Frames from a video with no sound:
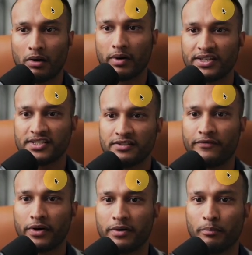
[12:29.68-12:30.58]
this is a very
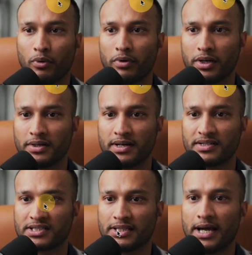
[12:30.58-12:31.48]
important
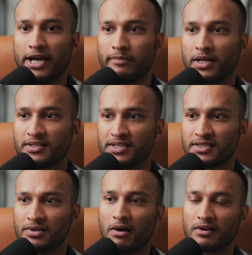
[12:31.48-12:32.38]
slide because this
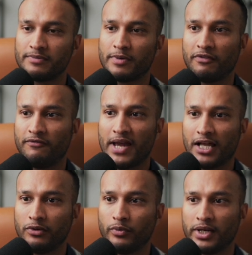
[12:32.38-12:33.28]
talks about
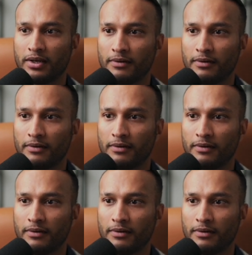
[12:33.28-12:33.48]
valuing.